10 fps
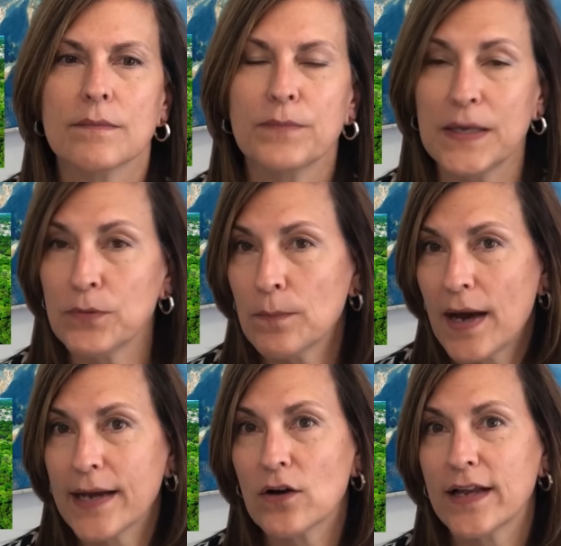people
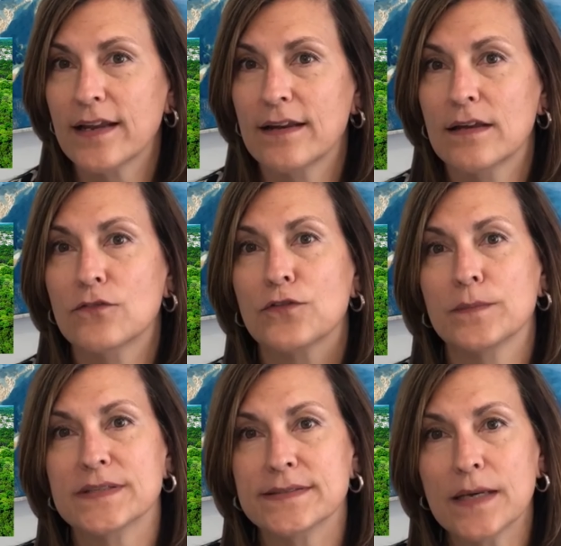migrating in
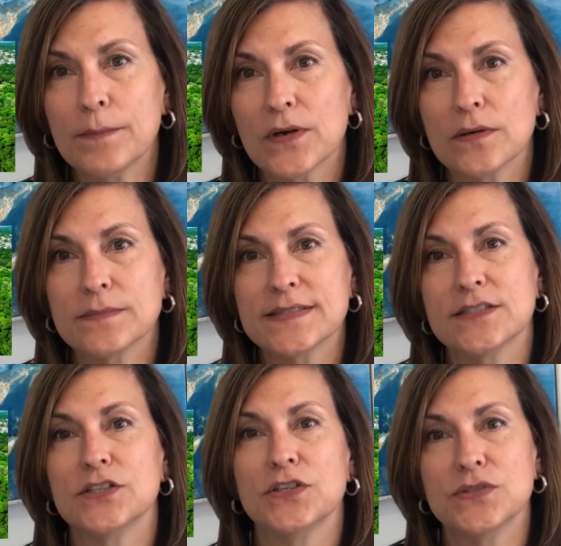from the suburbs
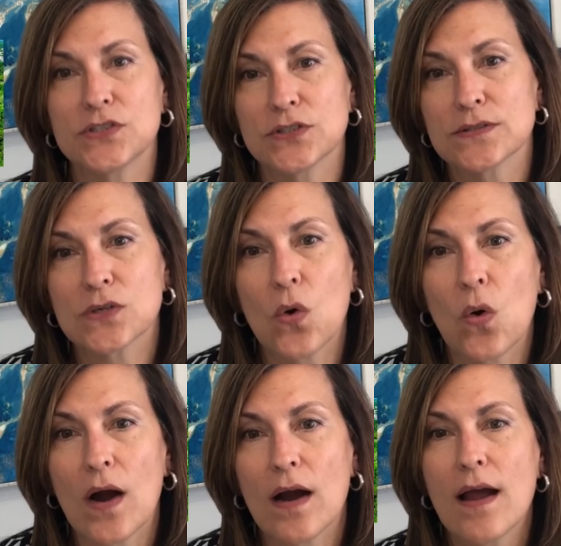to Houston's
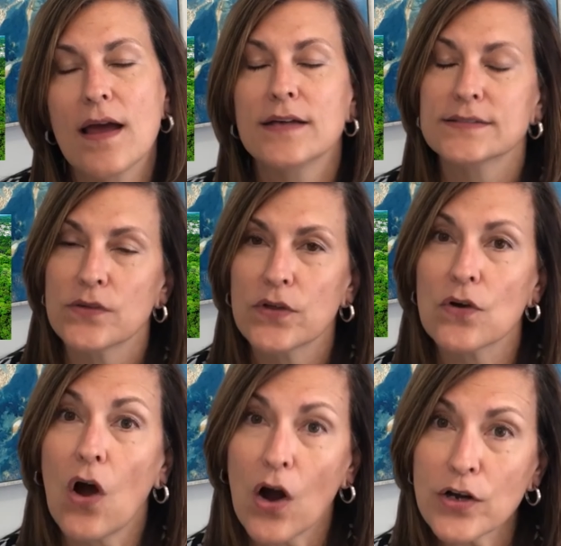core. So
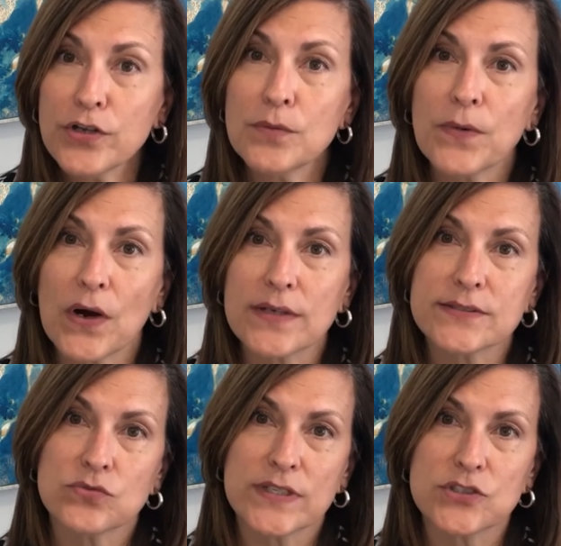there are new bars
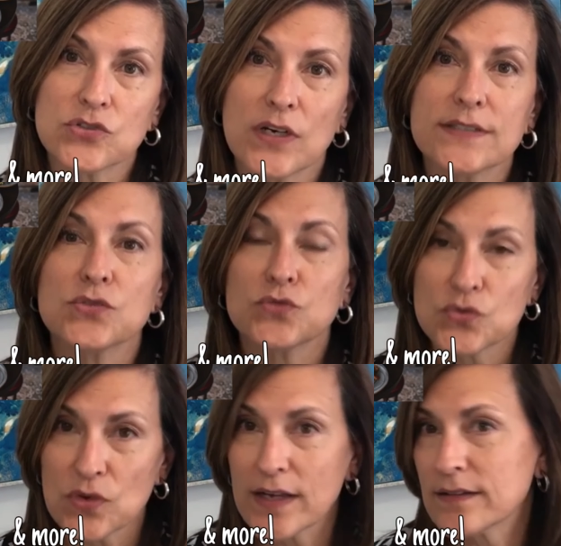and restaurants
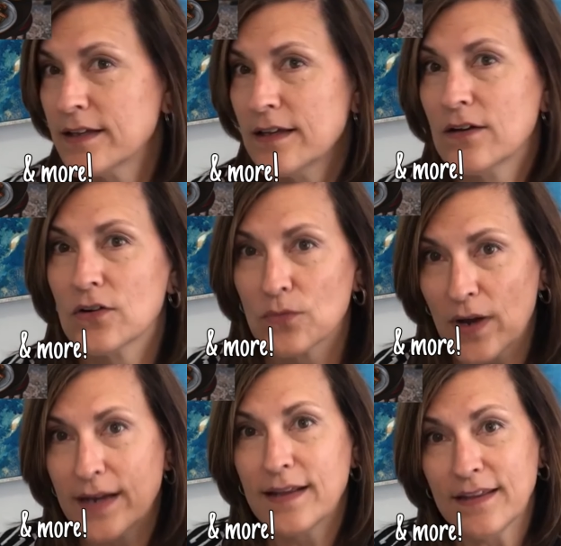directly or
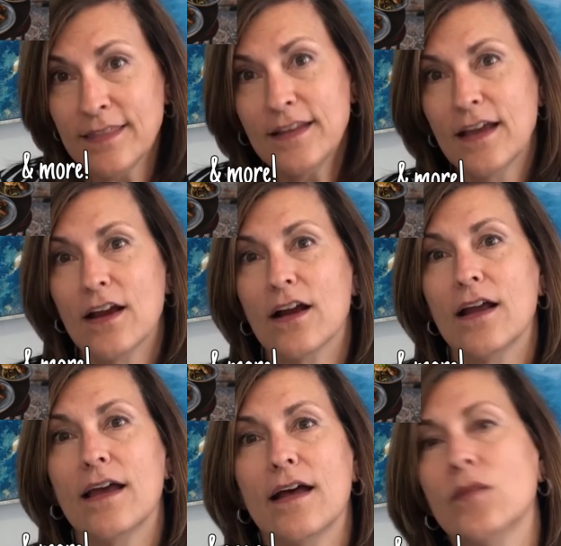right in the
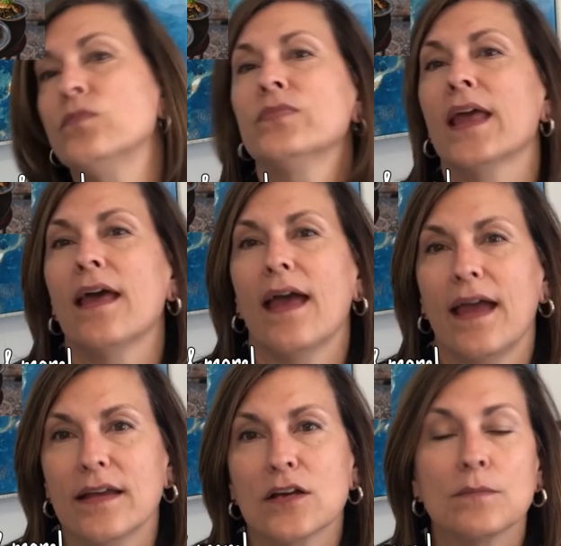area,
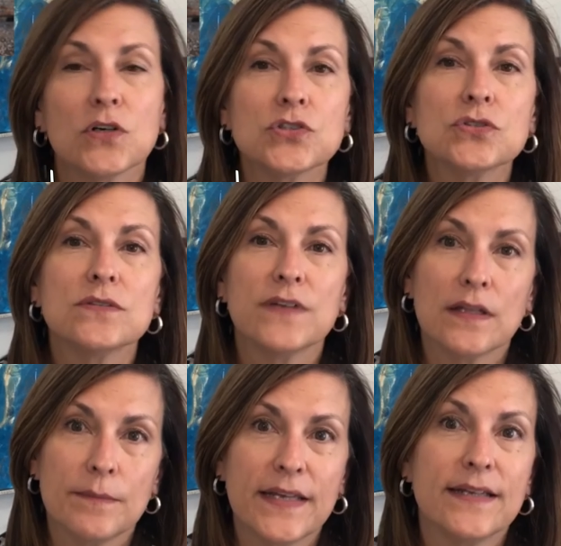and commercial
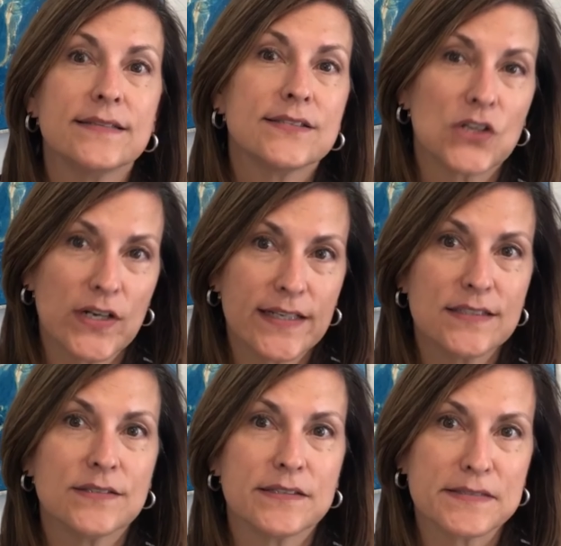development is starting
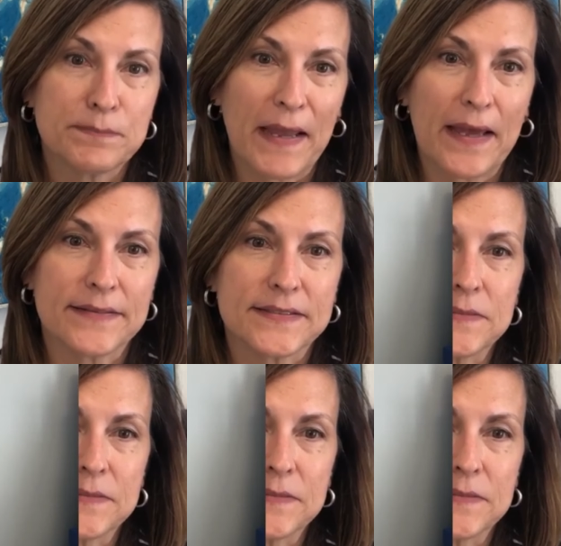to expand.